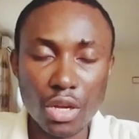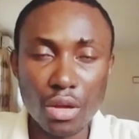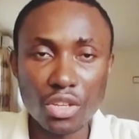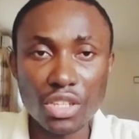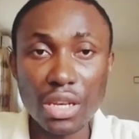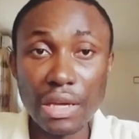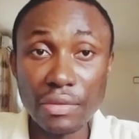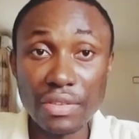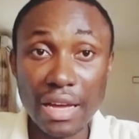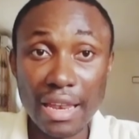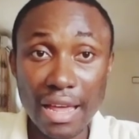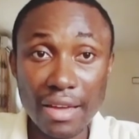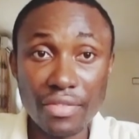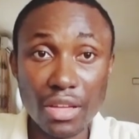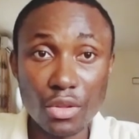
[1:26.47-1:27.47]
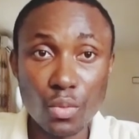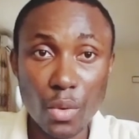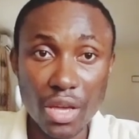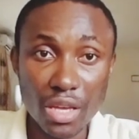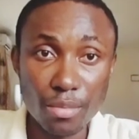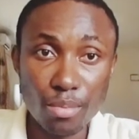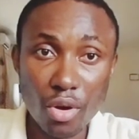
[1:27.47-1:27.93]
She lived her life that
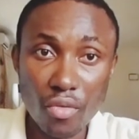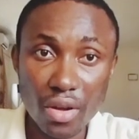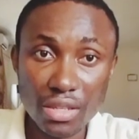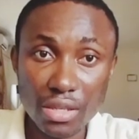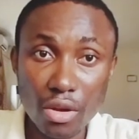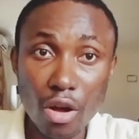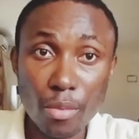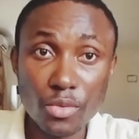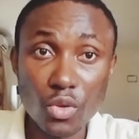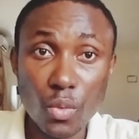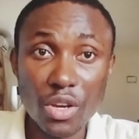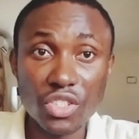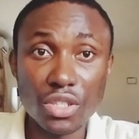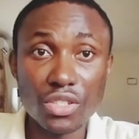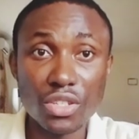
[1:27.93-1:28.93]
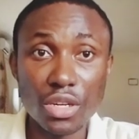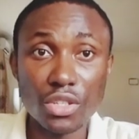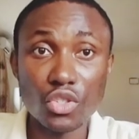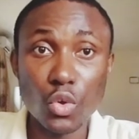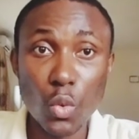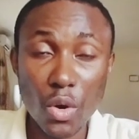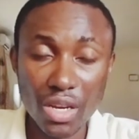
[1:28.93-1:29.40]
way in poverty up to when she
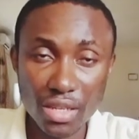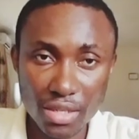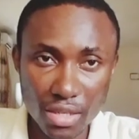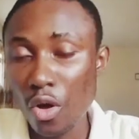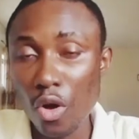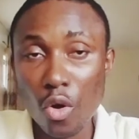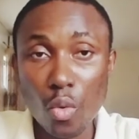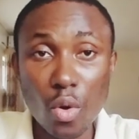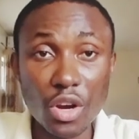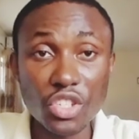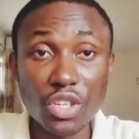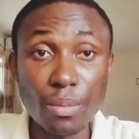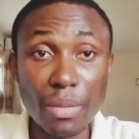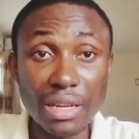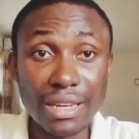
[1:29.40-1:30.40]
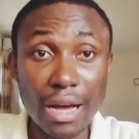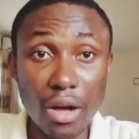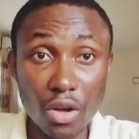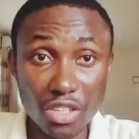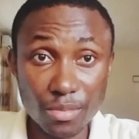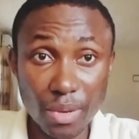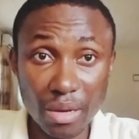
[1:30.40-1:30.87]
turned 20, where she met her
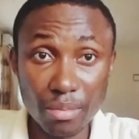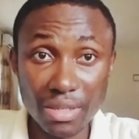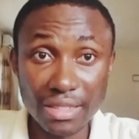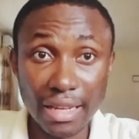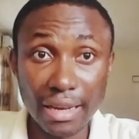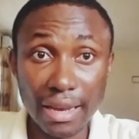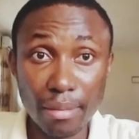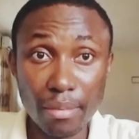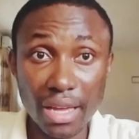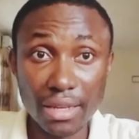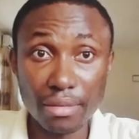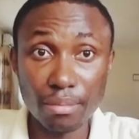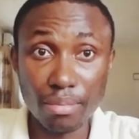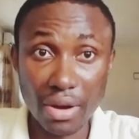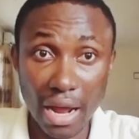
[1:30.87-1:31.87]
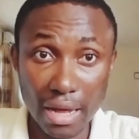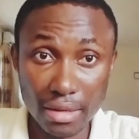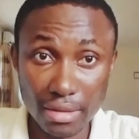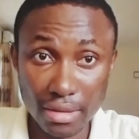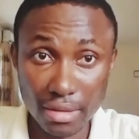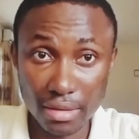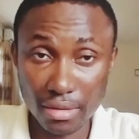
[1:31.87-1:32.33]
husband, Mr. Lamek
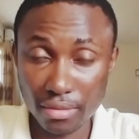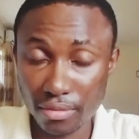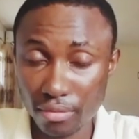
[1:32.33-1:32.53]
Brand.